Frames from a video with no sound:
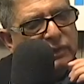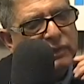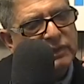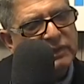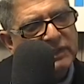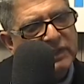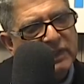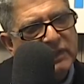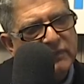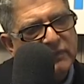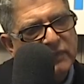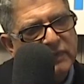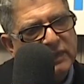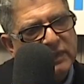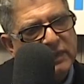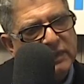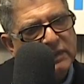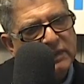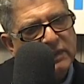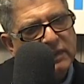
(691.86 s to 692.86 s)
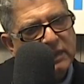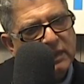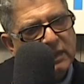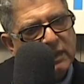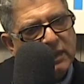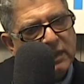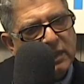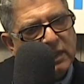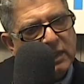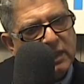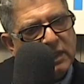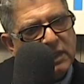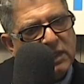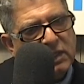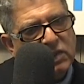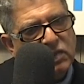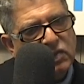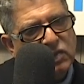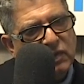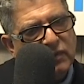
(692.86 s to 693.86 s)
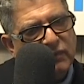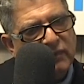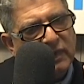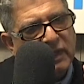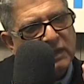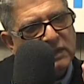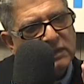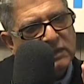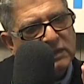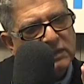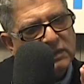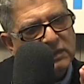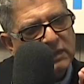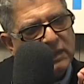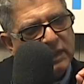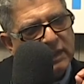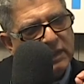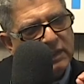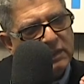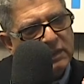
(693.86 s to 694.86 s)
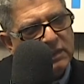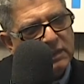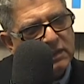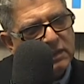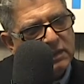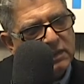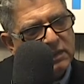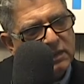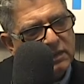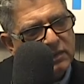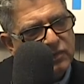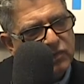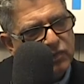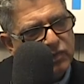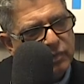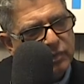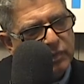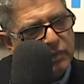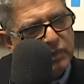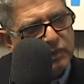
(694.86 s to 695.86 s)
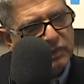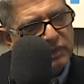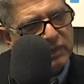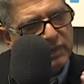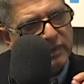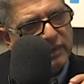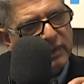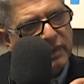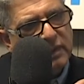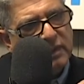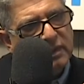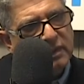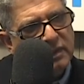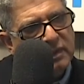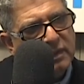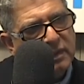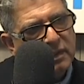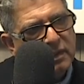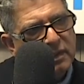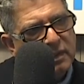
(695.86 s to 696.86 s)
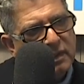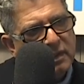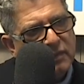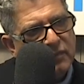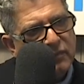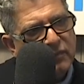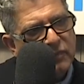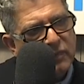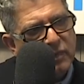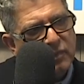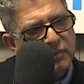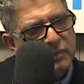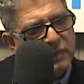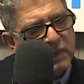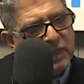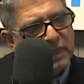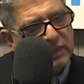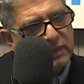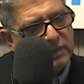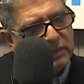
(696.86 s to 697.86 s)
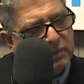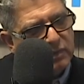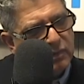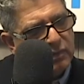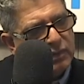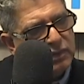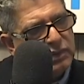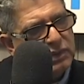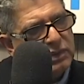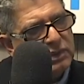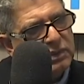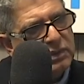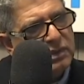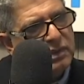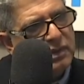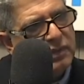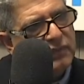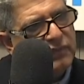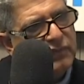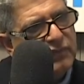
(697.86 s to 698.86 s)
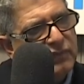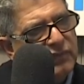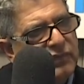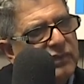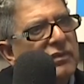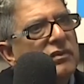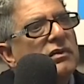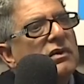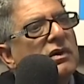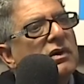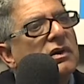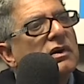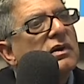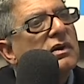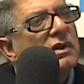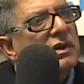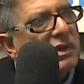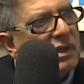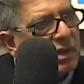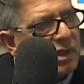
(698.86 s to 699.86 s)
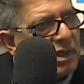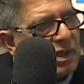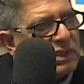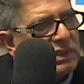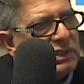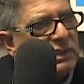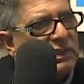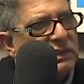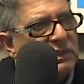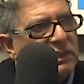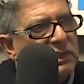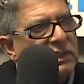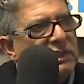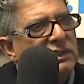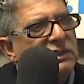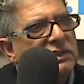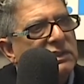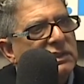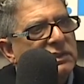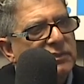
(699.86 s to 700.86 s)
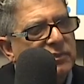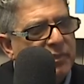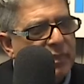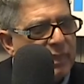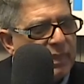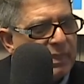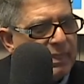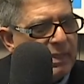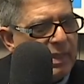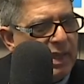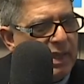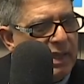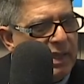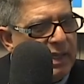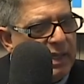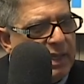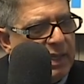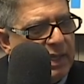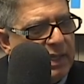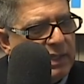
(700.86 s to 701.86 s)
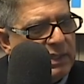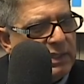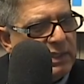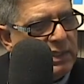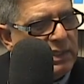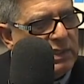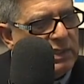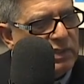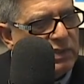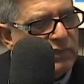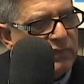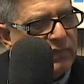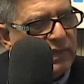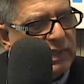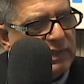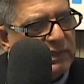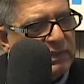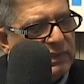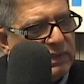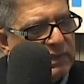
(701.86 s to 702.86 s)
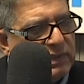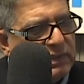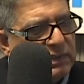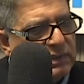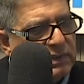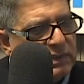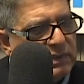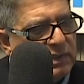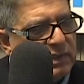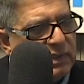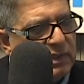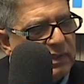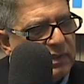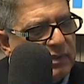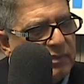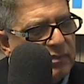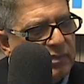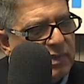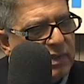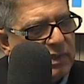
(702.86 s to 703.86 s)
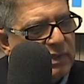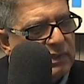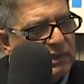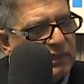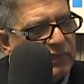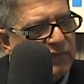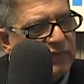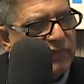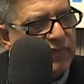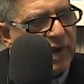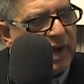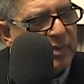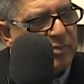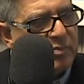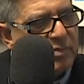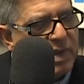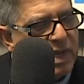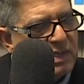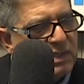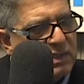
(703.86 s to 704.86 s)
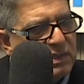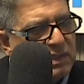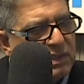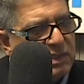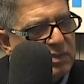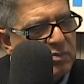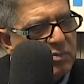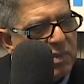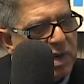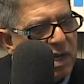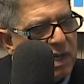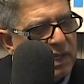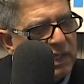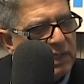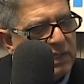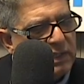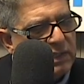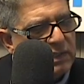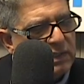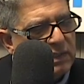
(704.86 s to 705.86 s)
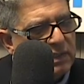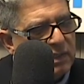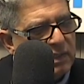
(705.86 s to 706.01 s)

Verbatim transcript: it's infinite each of us is like a little tributary from that ocean of consciousness. Mm-hmm. And each of us is uh, is a fragmented mind.